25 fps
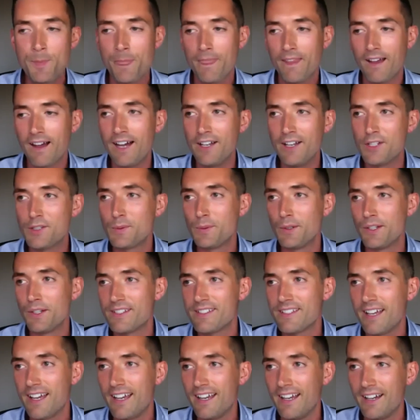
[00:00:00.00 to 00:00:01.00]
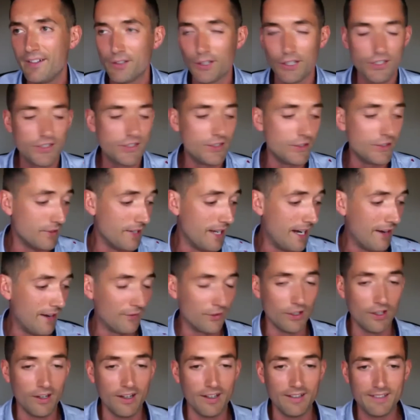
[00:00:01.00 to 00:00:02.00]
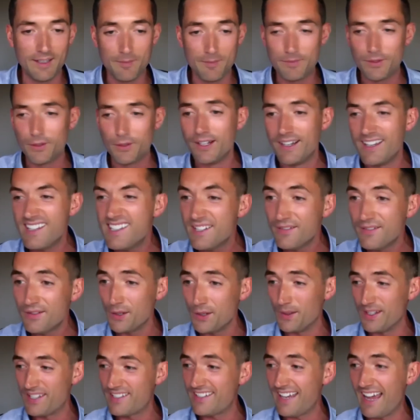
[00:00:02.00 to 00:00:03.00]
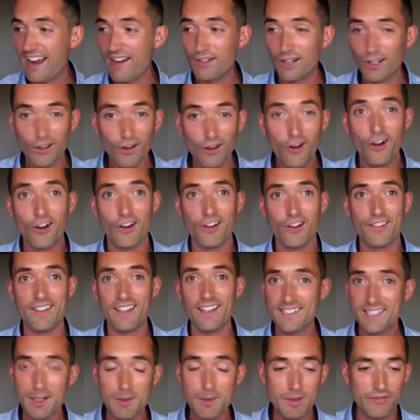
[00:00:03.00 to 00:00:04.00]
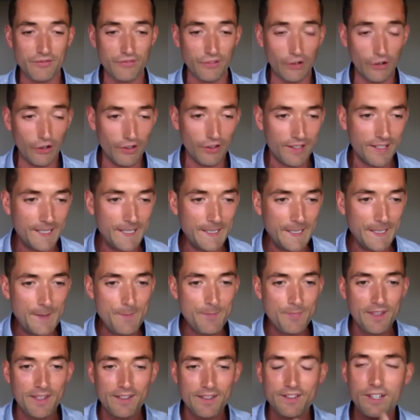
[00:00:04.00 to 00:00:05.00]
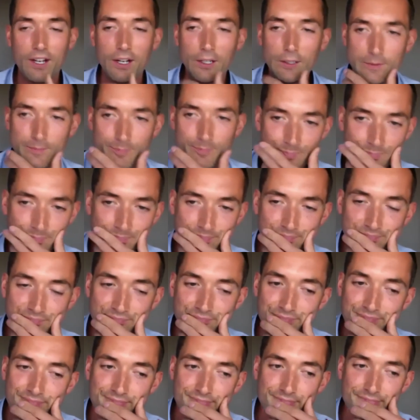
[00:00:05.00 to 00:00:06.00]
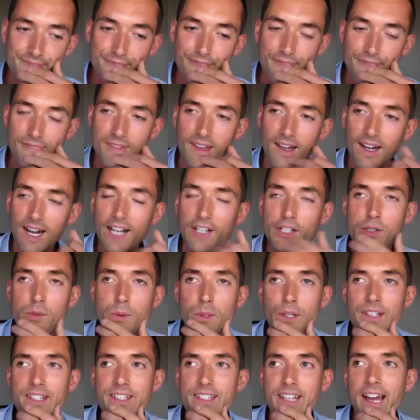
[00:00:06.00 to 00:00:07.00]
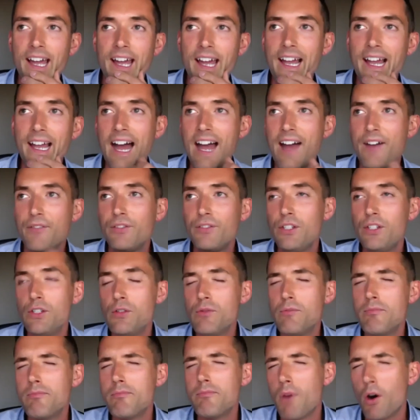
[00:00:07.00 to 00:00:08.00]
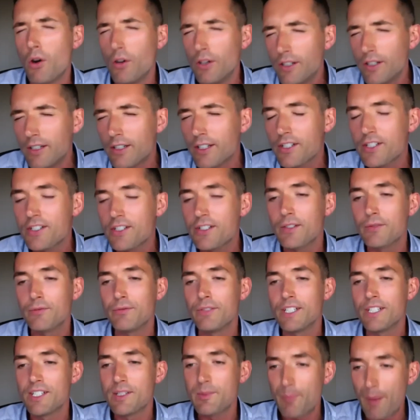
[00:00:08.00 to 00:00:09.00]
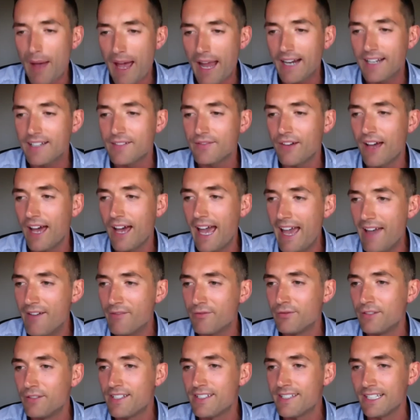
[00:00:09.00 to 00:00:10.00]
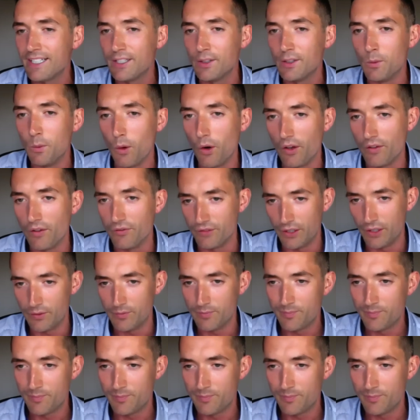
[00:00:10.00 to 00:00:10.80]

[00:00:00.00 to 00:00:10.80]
I just want to say, I've got to shoot now. I'm doing an interview with Sarah Law. That's going to be fun. So I just want to say I have humongous respect for every single one of you,